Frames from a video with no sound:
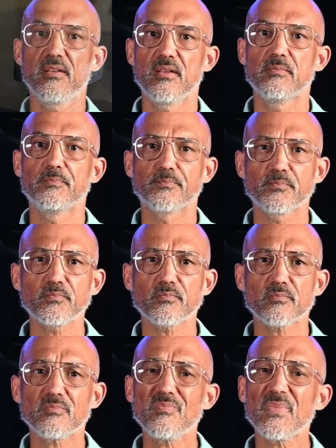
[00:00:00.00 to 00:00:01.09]
ended.
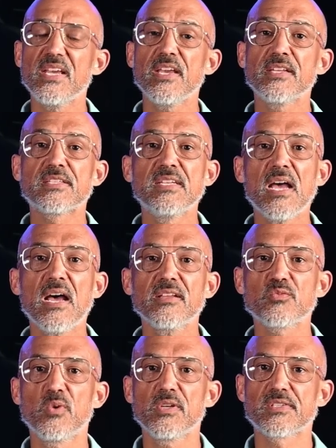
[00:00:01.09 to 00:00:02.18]
It's not
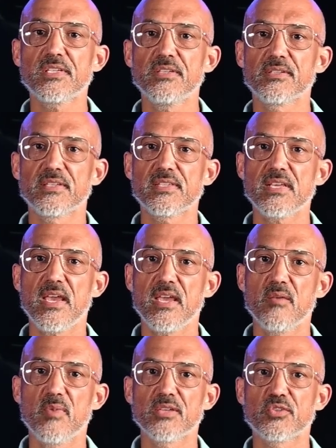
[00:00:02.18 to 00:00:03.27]
as well sealed as the
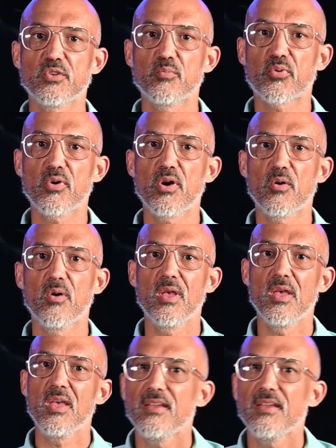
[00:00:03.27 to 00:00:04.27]
AMS 2 Pro.